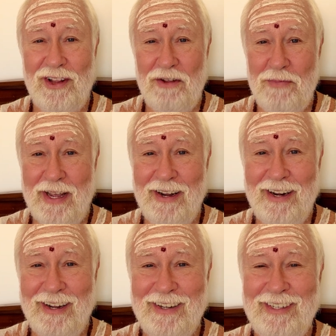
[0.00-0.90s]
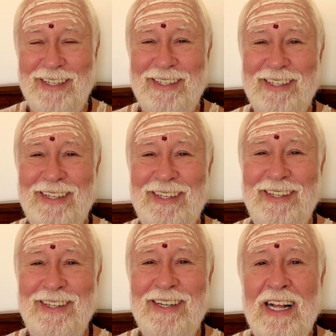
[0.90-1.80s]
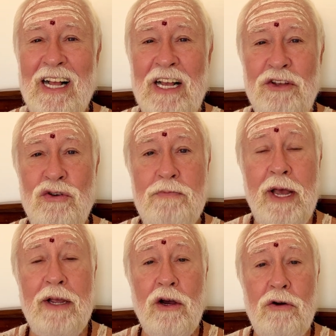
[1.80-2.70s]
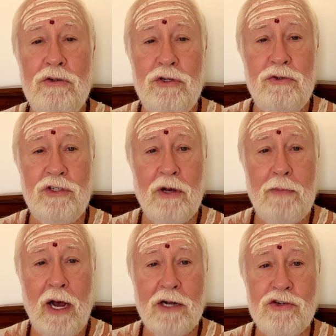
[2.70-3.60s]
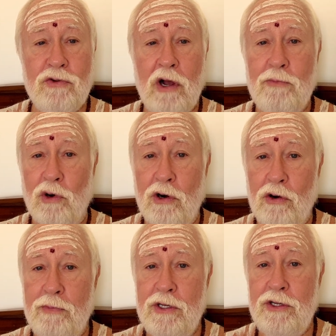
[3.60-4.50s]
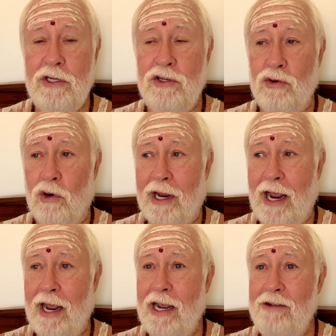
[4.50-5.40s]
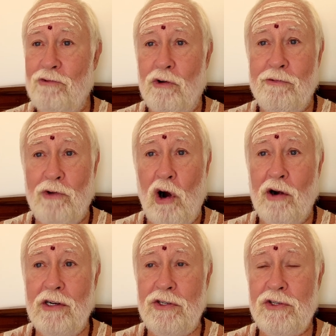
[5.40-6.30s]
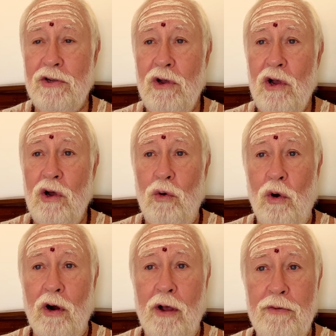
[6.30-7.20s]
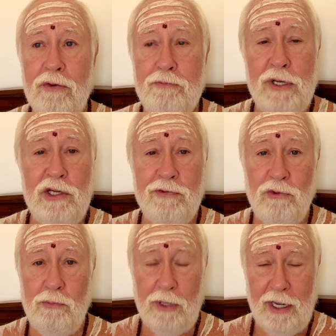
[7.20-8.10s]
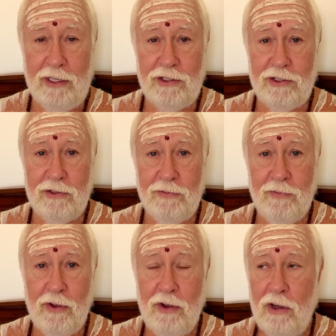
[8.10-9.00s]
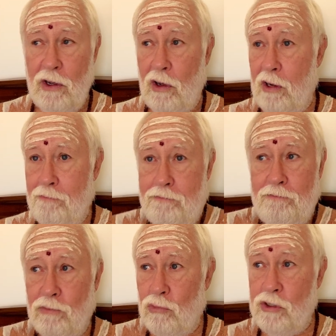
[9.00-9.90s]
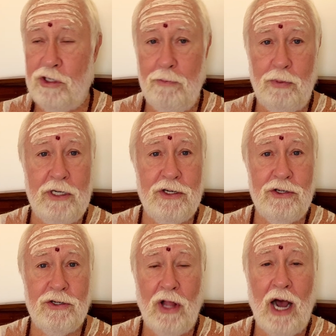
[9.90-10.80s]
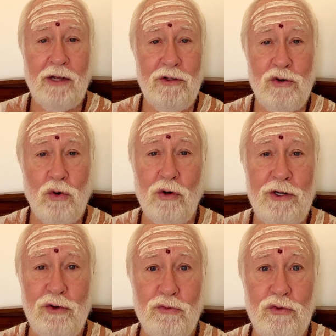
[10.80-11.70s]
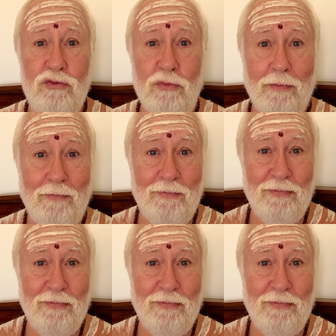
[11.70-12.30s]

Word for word: in the beginning, you may go to some ashram or hermitage or cave or forest or other peaceful place, or simply just lock the door in your room.